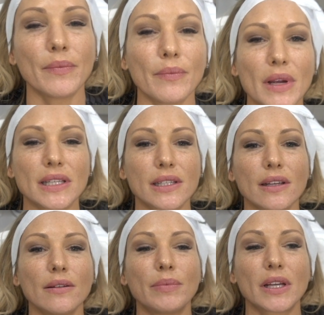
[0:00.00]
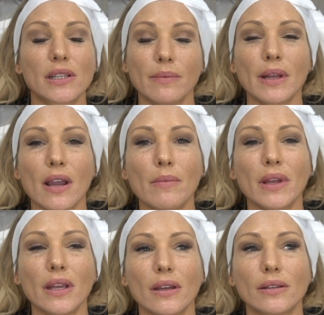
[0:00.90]
My skin, because I've been coming
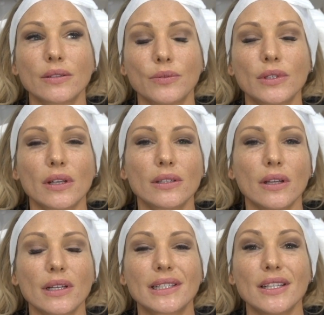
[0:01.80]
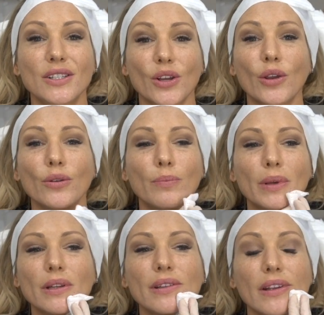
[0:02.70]
here to Waterhouse Young since it
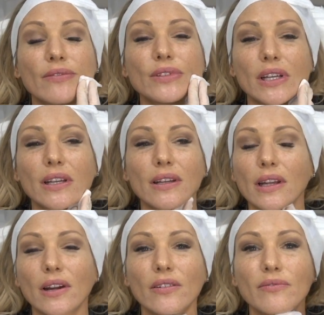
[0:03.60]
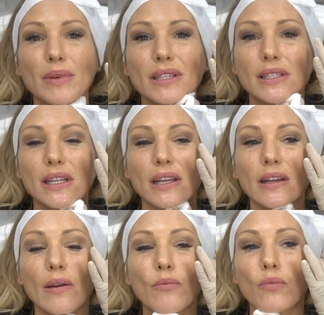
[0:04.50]
opened, they've taken care of my skin.
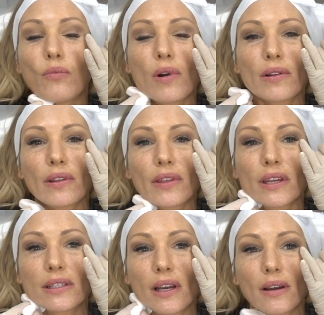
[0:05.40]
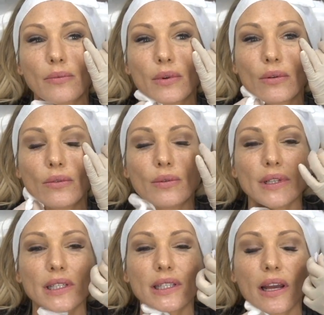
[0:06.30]
And one of the things that I will
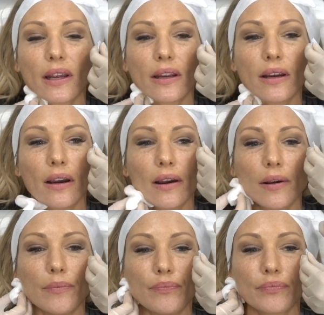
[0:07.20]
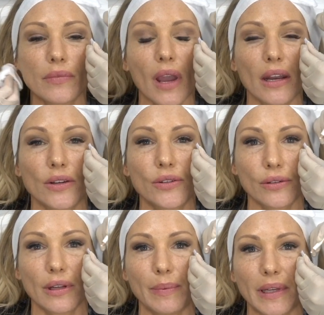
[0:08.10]
always say, and I
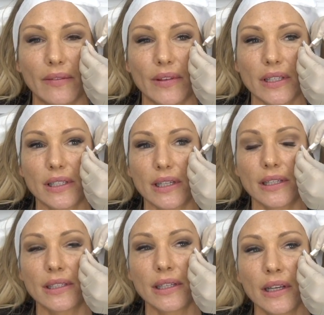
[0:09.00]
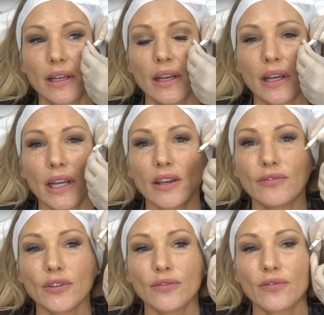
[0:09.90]
truly believe this, is
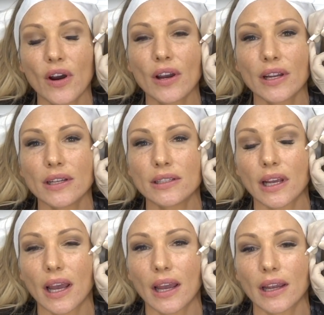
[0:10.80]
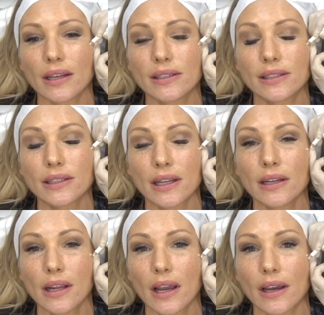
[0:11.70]
if you find a
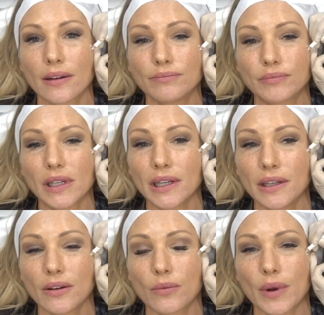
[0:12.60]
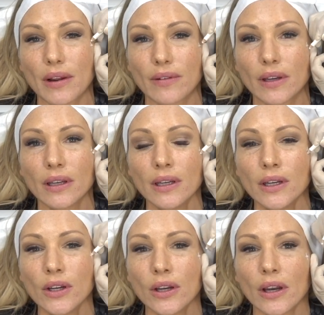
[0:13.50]
skincare clinic or whatever
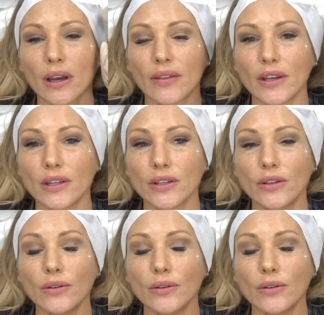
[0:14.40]
that